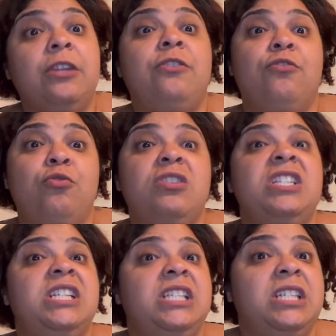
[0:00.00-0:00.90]
through
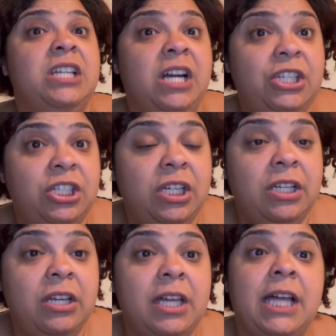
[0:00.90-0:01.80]

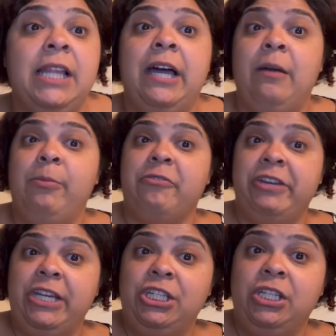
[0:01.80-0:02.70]
discussion,
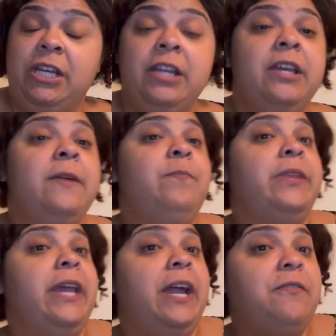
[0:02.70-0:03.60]
collaboration,
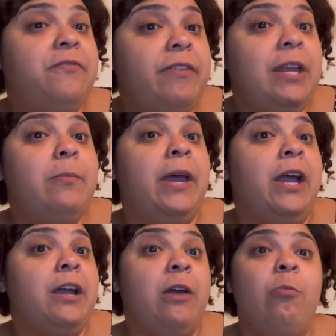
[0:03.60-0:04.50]
and
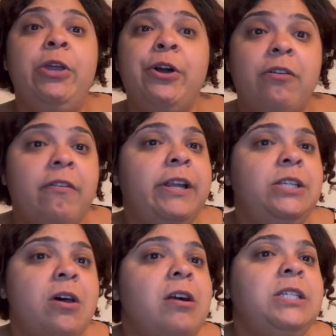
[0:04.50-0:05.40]
feedback. And we already
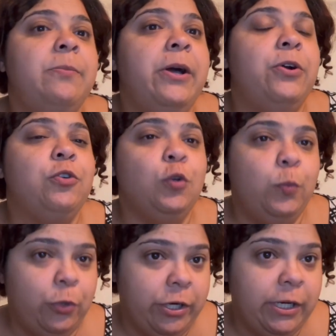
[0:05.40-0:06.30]
talked about
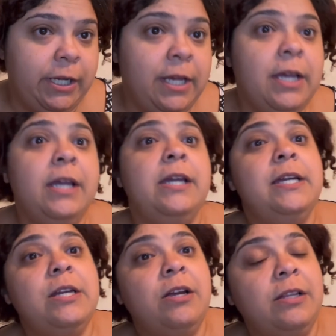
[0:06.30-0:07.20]
group work
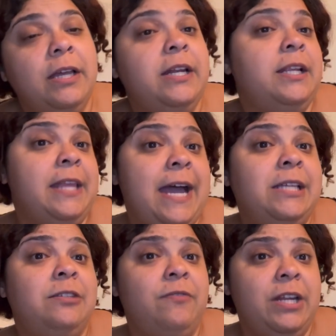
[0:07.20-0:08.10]
in a
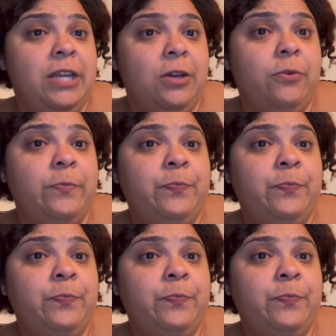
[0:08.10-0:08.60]
last video.